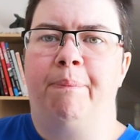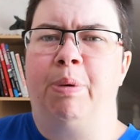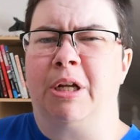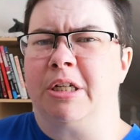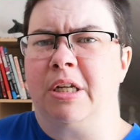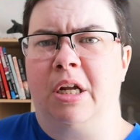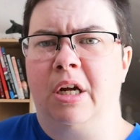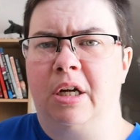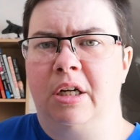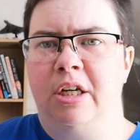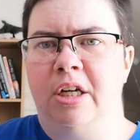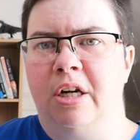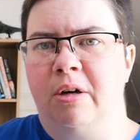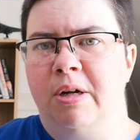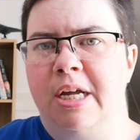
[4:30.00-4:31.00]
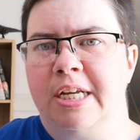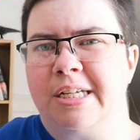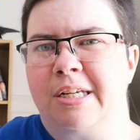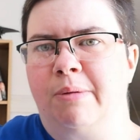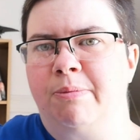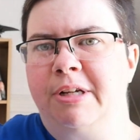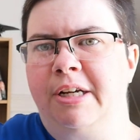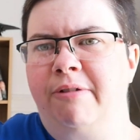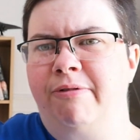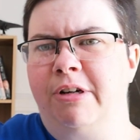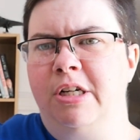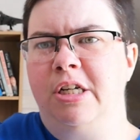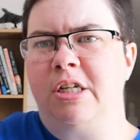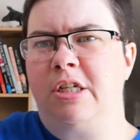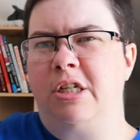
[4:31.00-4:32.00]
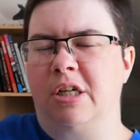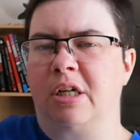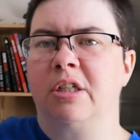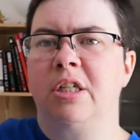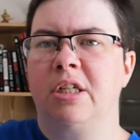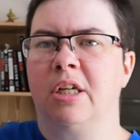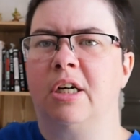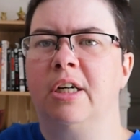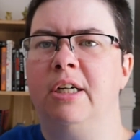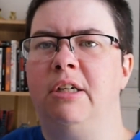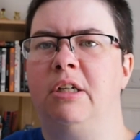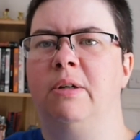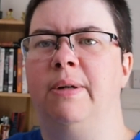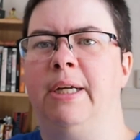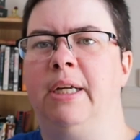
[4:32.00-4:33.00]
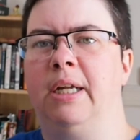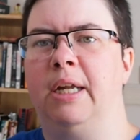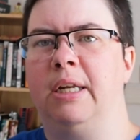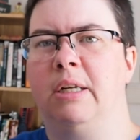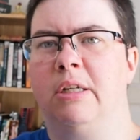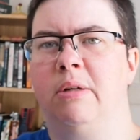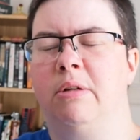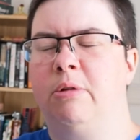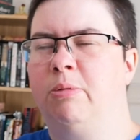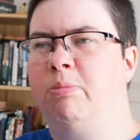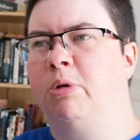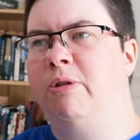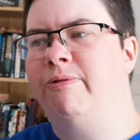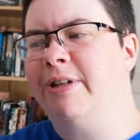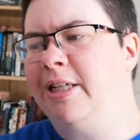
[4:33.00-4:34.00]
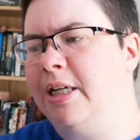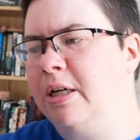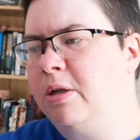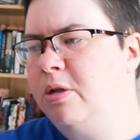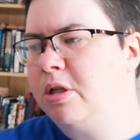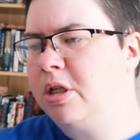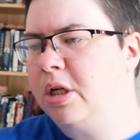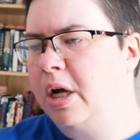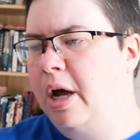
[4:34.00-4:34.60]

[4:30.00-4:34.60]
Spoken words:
Plus, it's something I've only just started doing into my videos.